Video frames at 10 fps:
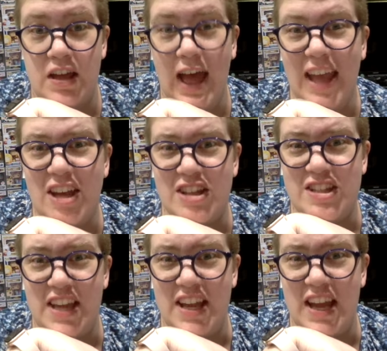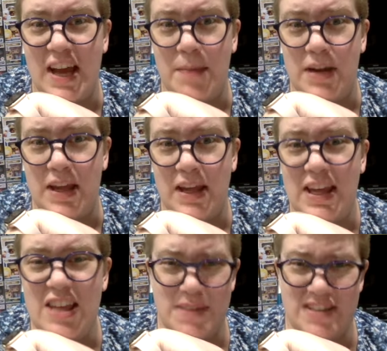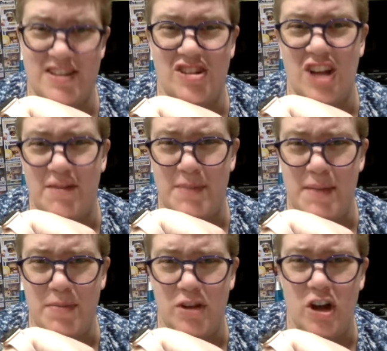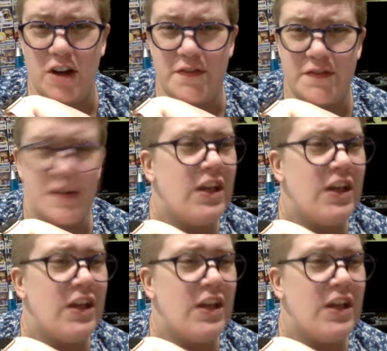I could see it happening. He's pissed a lot of people off.